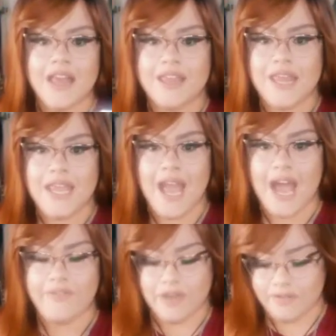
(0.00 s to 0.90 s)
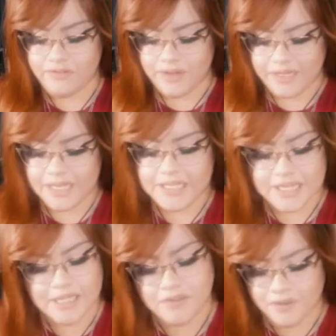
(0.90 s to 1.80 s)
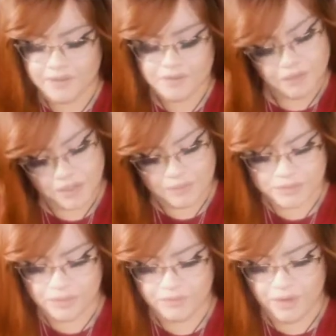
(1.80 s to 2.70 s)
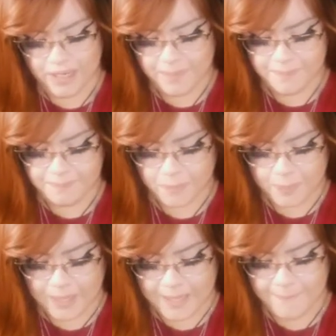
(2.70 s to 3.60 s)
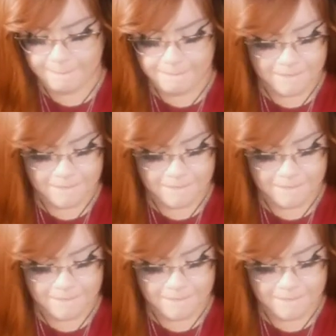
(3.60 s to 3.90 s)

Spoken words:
they have very intense feelings for you so far, okay?